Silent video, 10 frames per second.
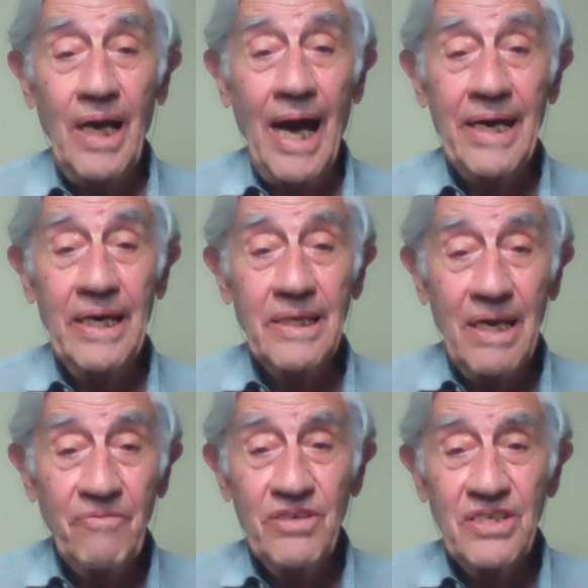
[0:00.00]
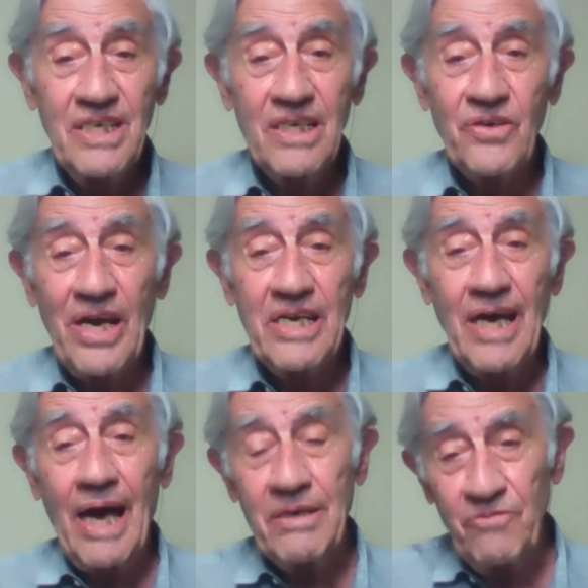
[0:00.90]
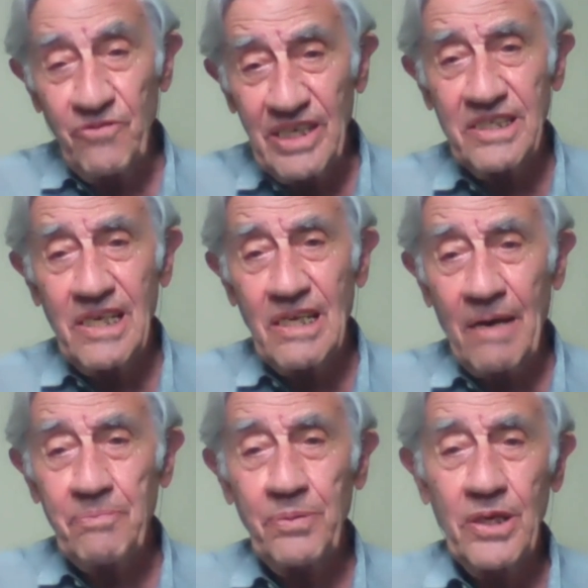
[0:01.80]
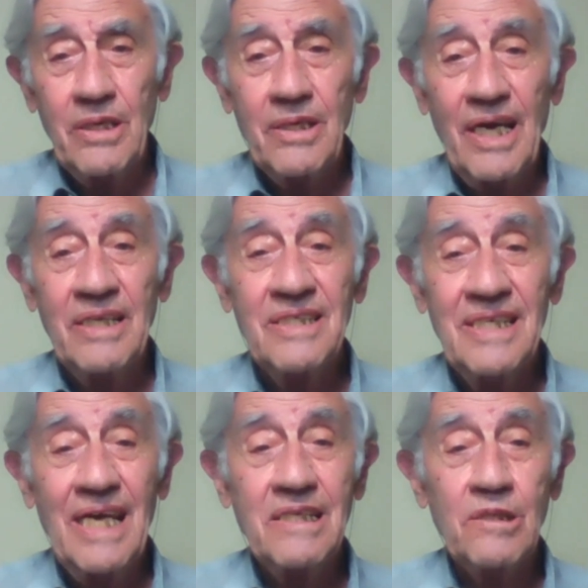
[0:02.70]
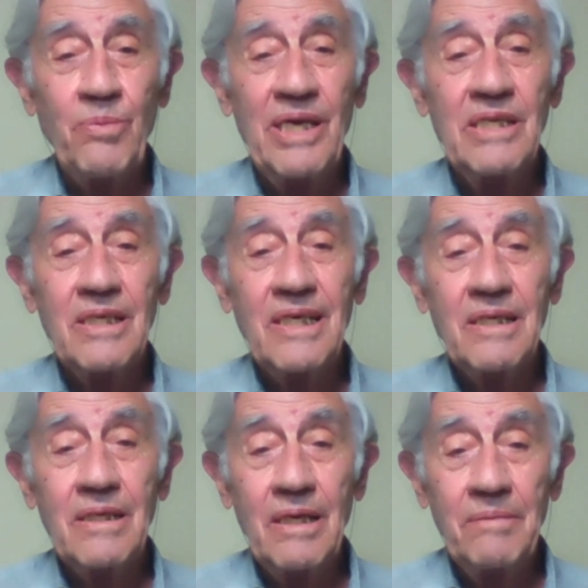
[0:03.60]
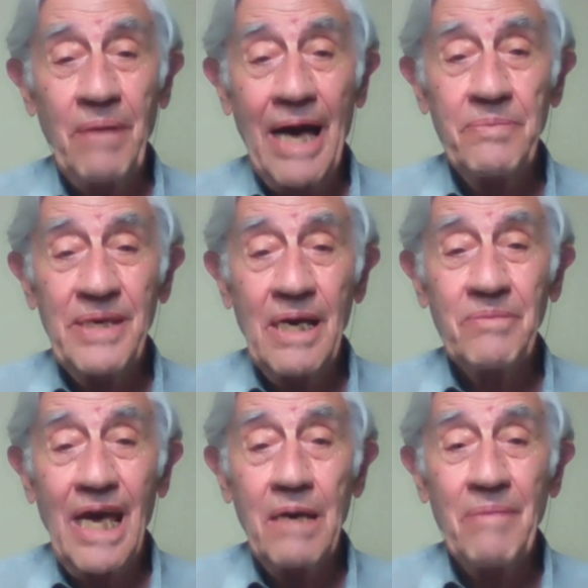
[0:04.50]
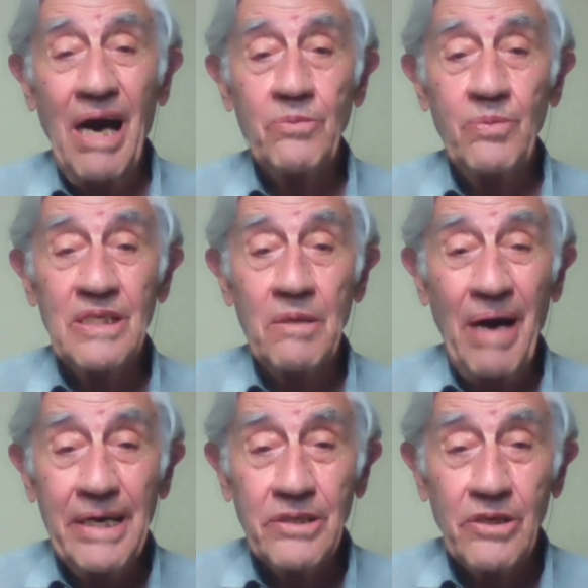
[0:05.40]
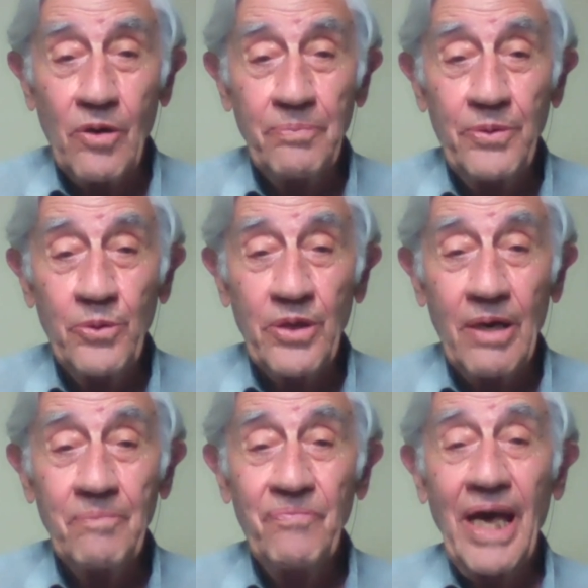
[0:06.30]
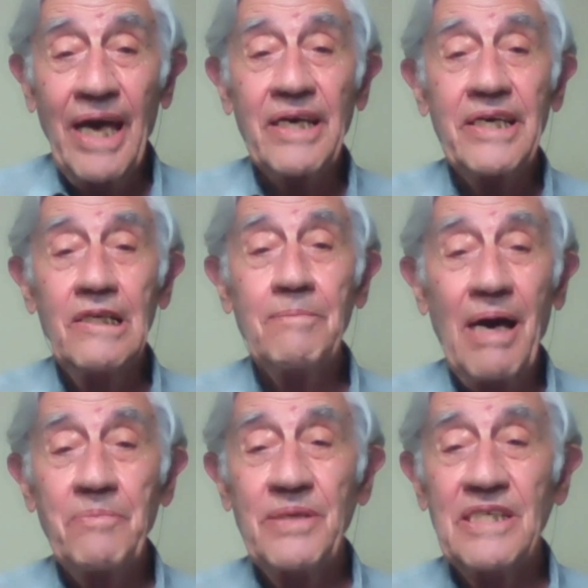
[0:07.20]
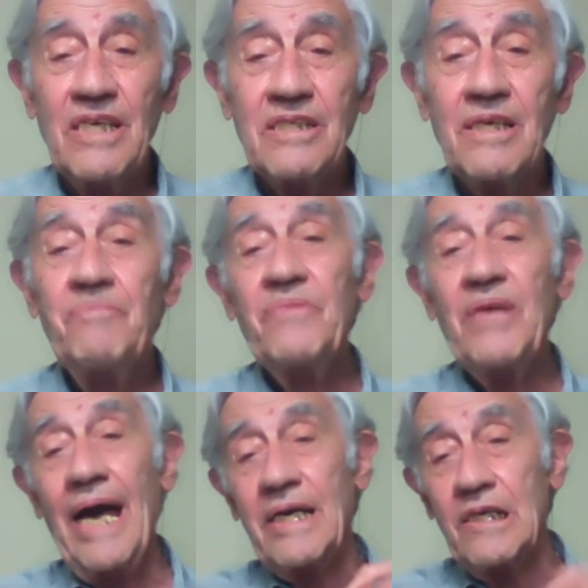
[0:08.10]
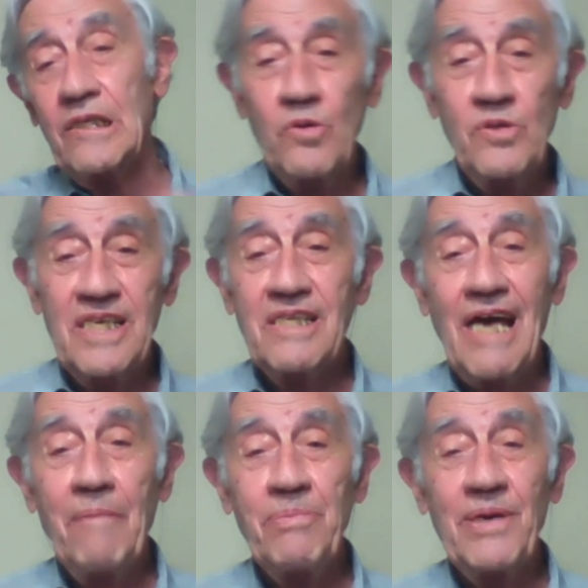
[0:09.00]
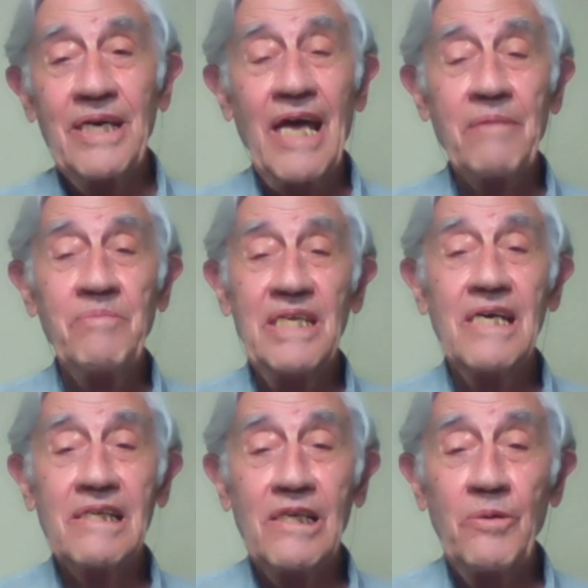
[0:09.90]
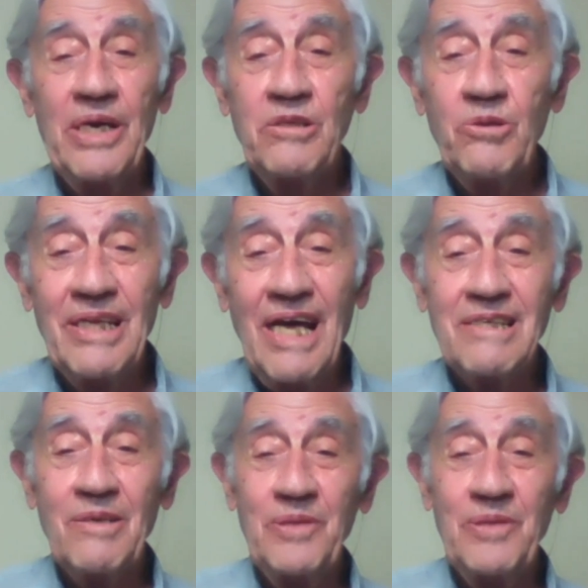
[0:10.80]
I had everything ready. I invested, I put it, and that's when IBM came out with a microcomputer and killed my business. I closed it up and I immediately went to another